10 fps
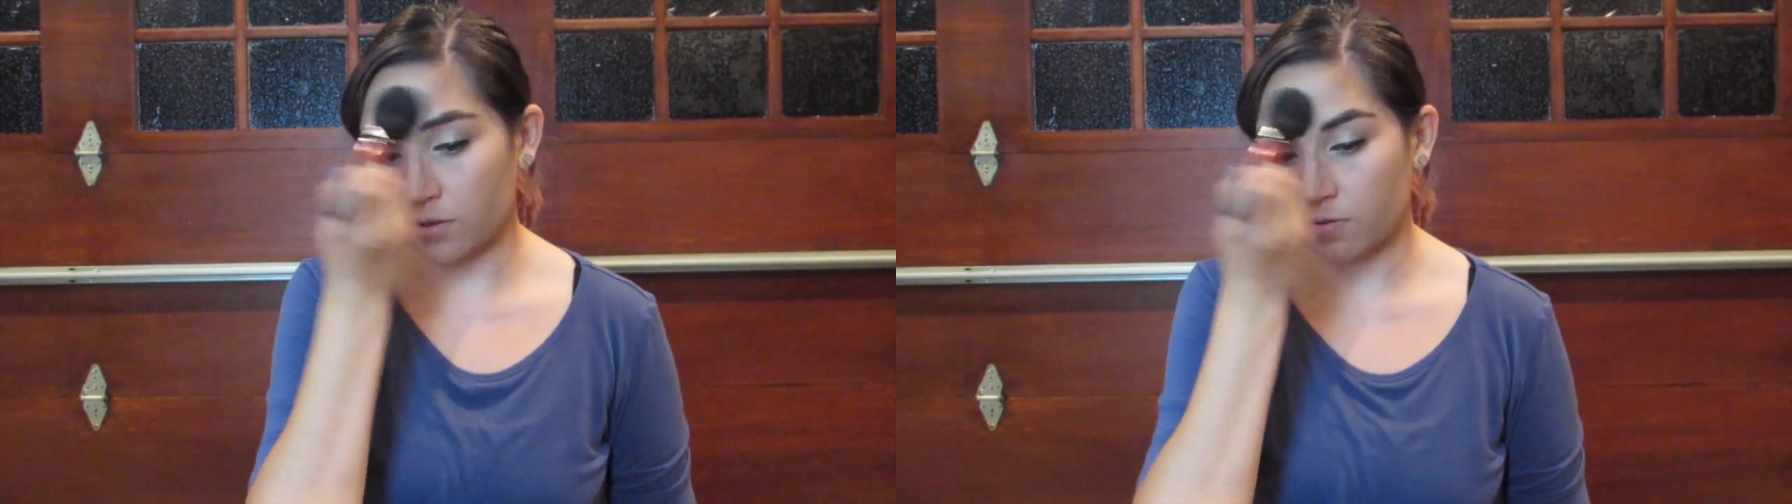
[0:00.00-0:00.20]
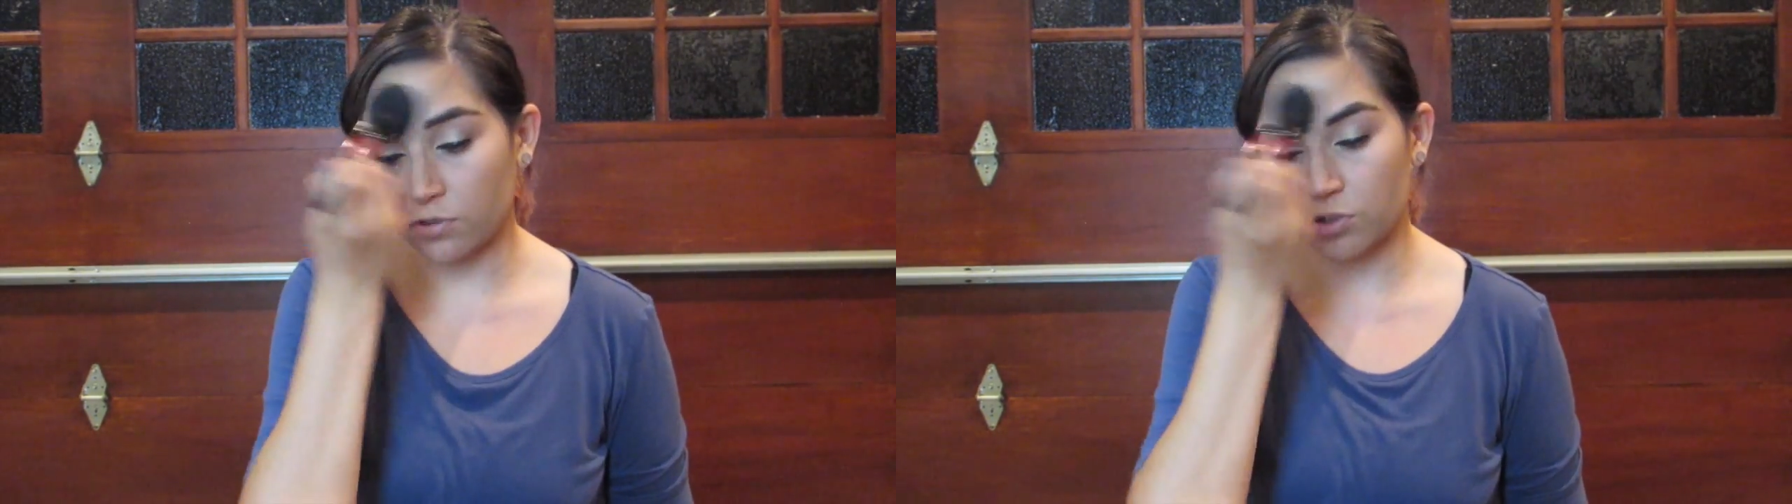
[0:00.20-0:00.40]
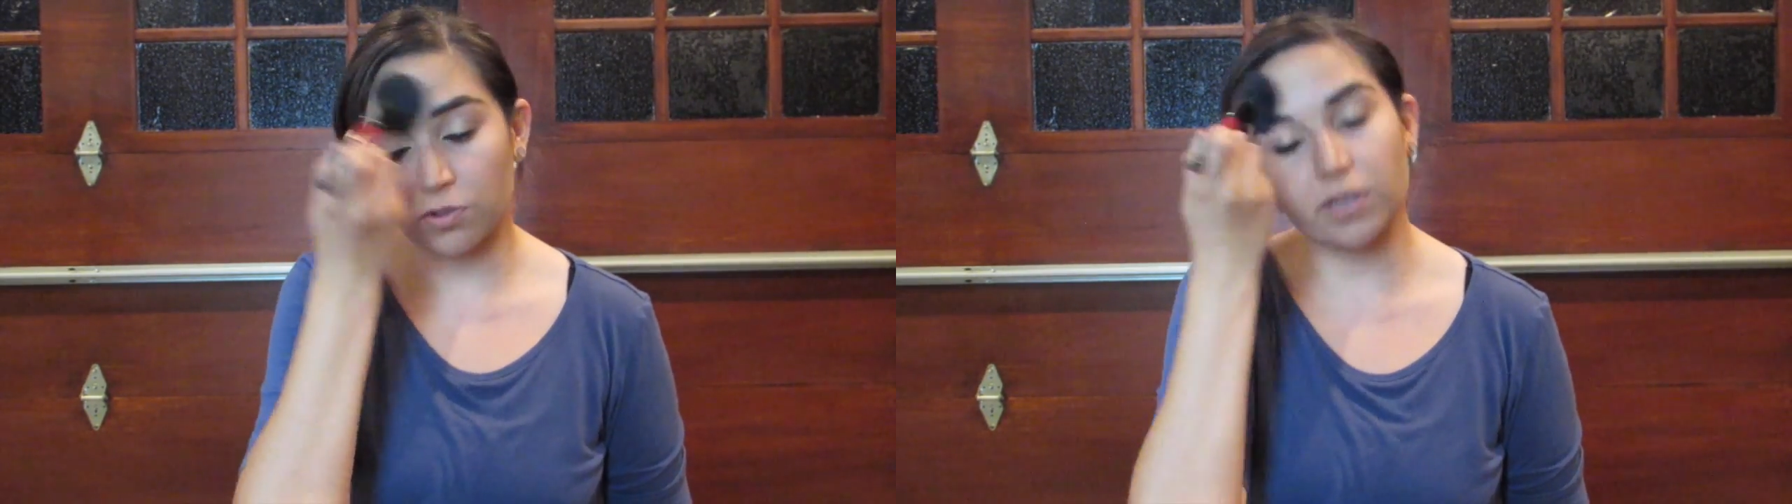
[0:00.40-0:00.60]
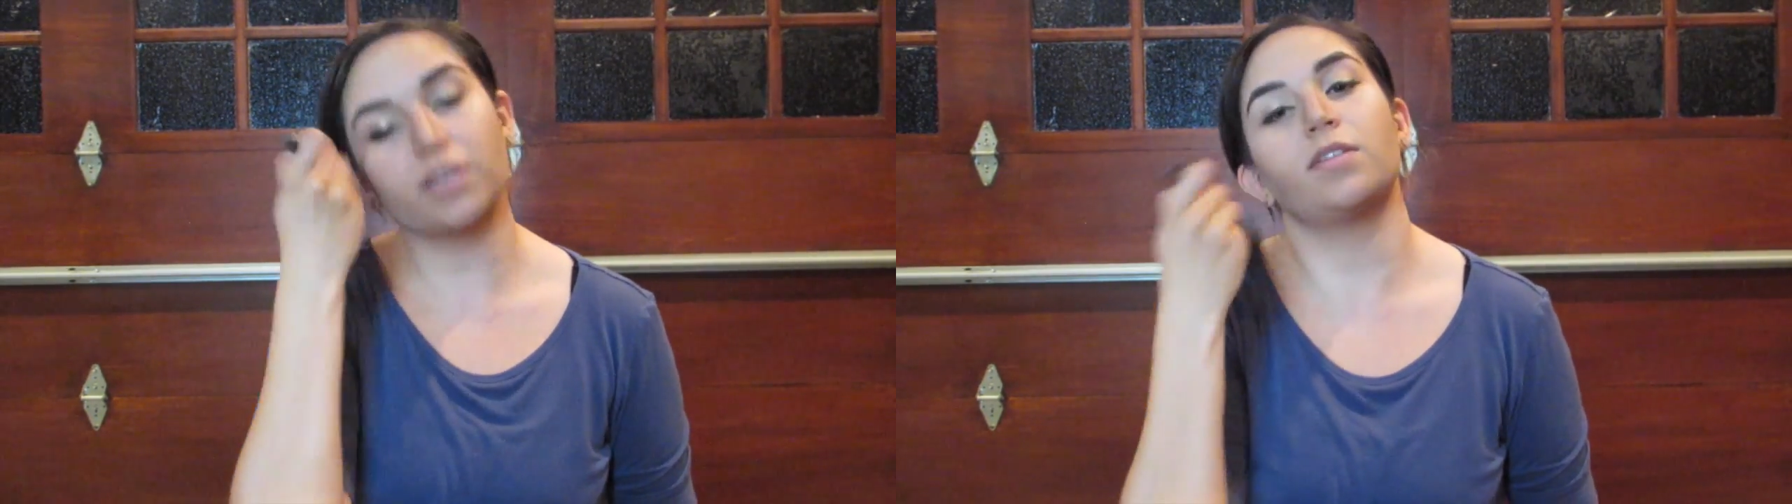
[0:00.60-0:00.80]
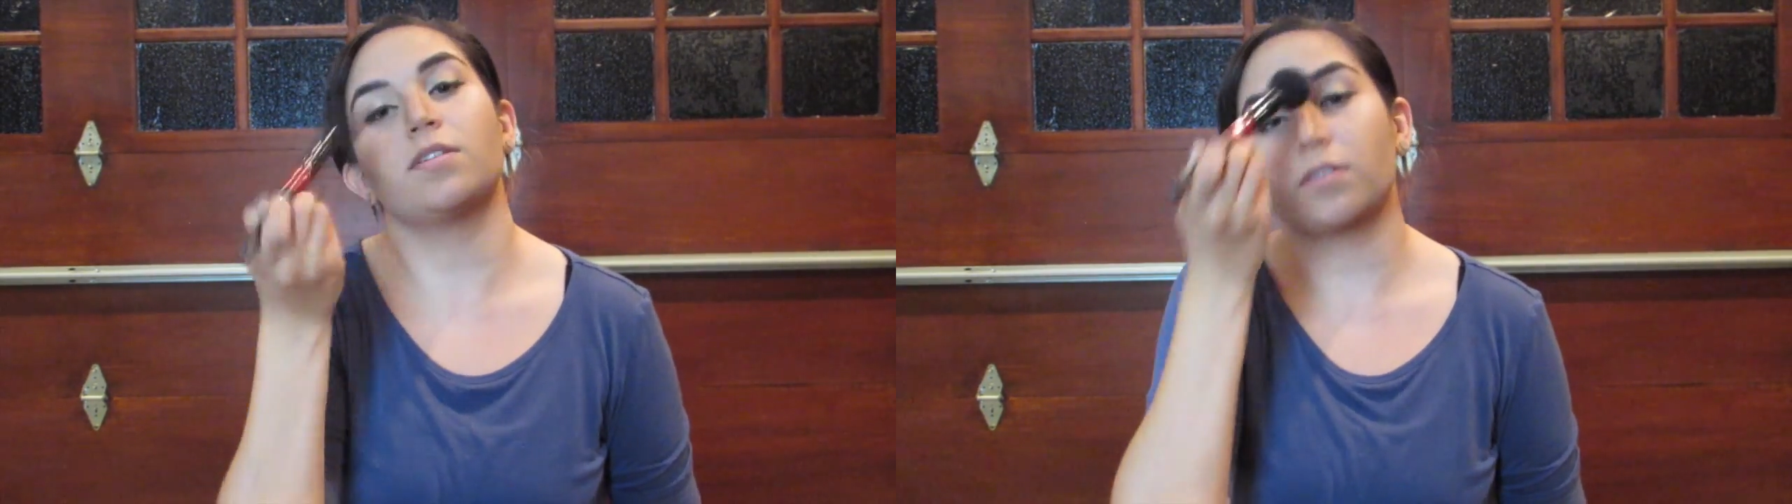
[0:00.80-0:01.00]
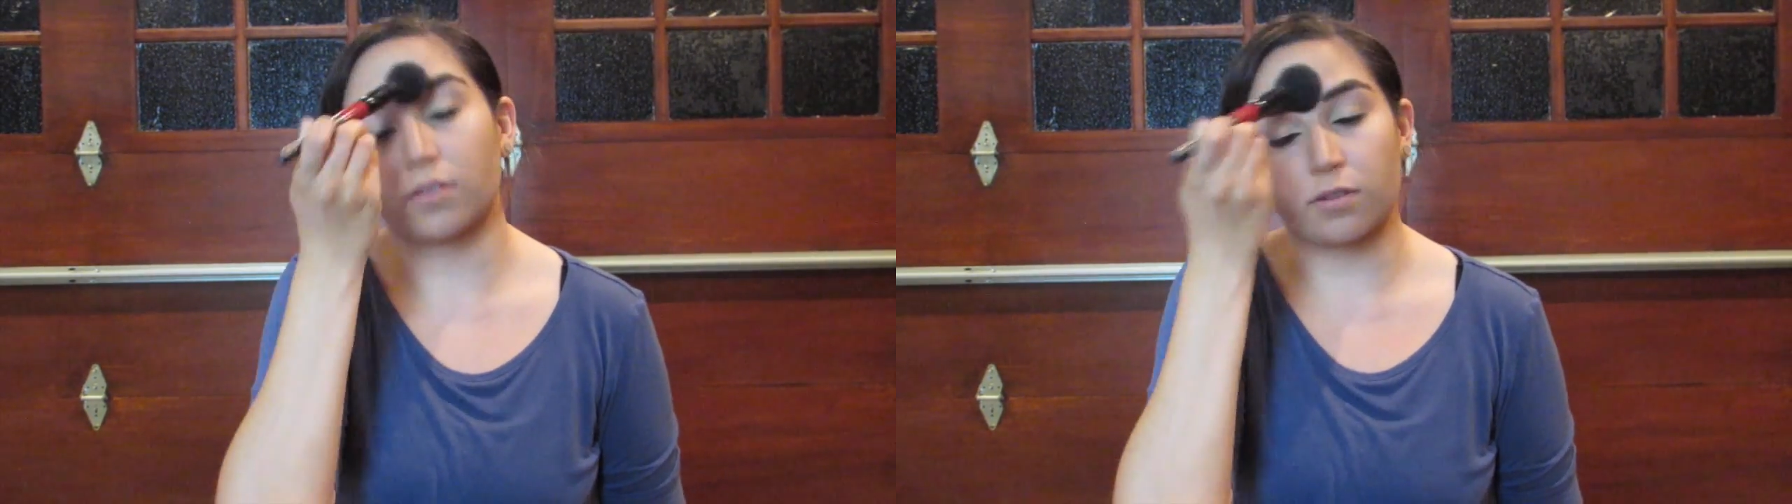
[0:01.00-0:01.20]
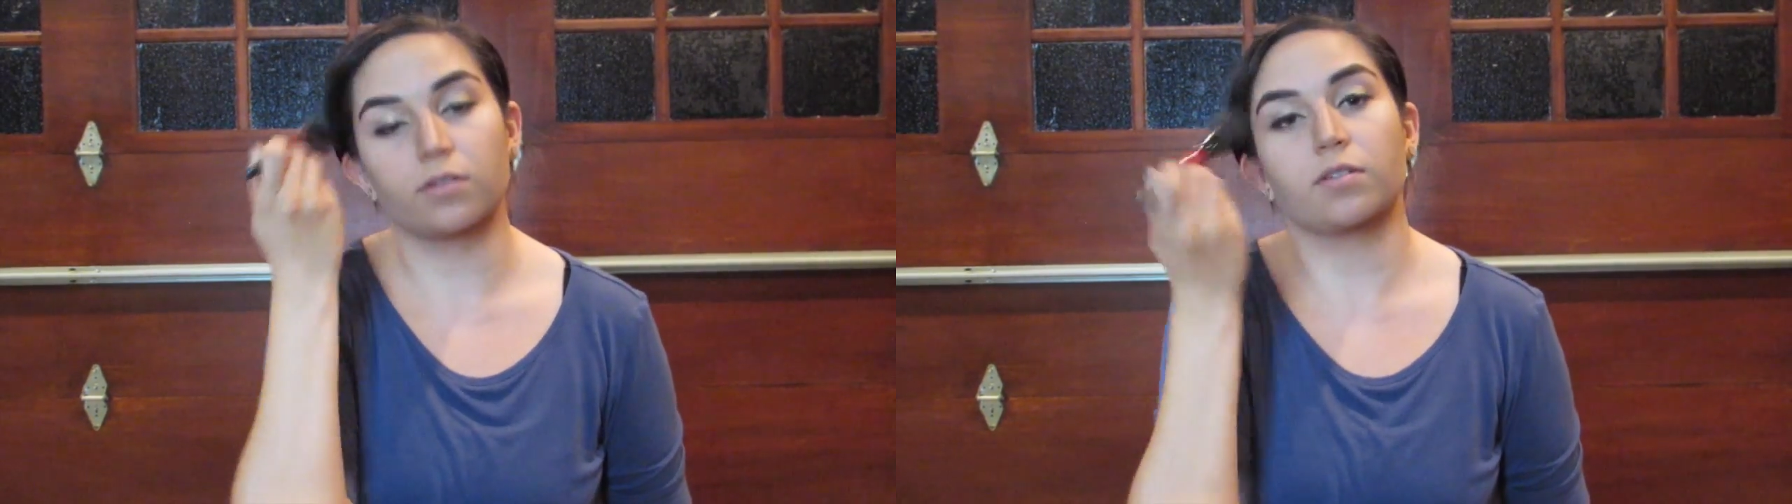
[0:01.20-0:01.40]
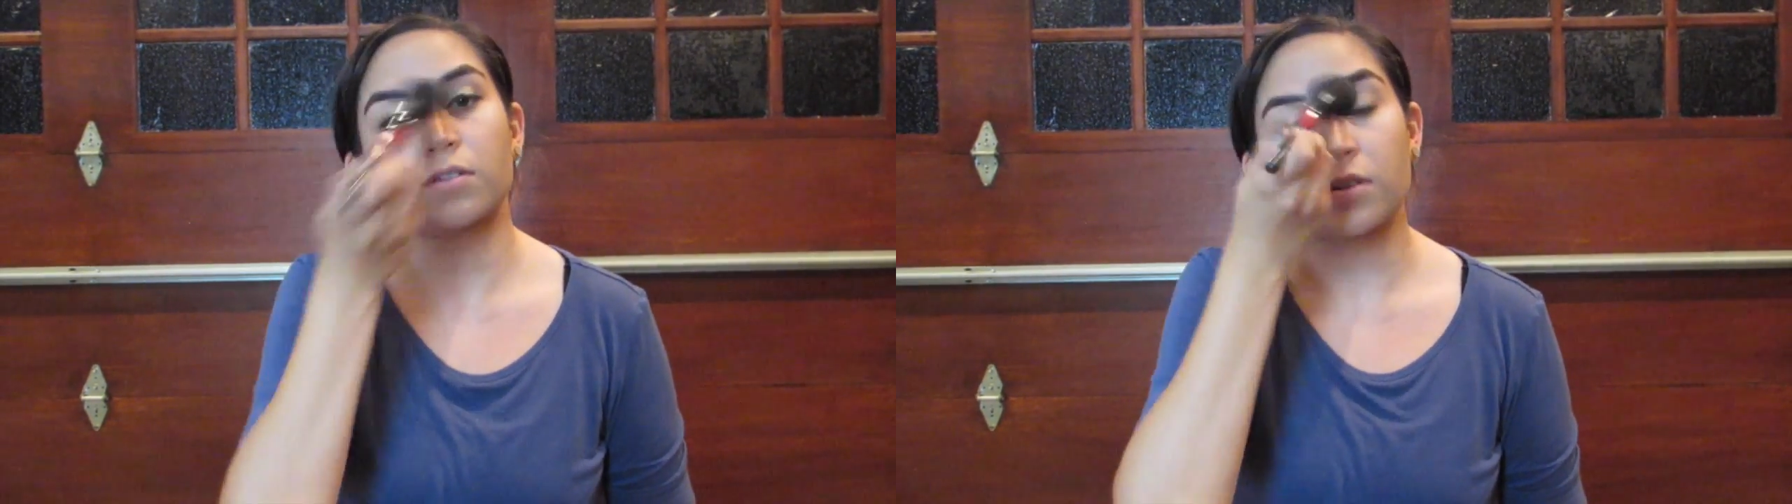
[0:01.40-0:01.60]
streakiness, or